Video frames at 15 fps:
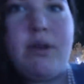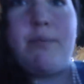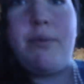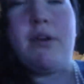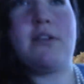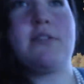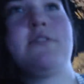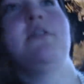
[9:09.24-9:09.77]
three
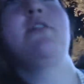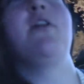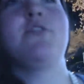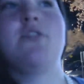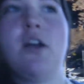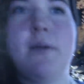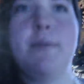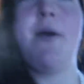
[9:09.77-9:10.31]
books. I'll
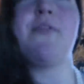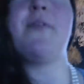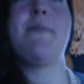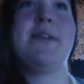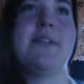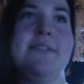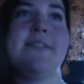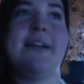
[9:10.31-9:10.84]
talk about them
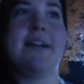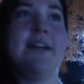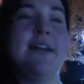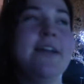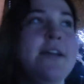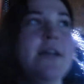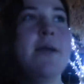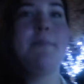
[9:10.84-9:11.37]
in a
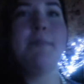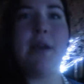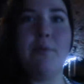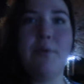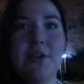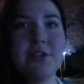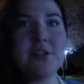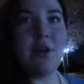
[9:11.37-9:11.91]
second. But I
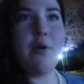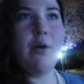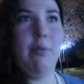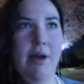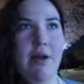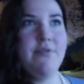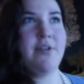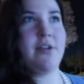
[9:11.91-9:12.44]
want to go
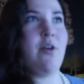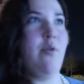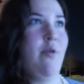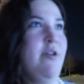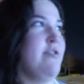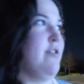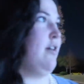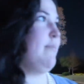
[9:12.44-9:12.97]
around the
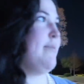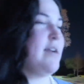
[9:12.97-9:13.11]
corner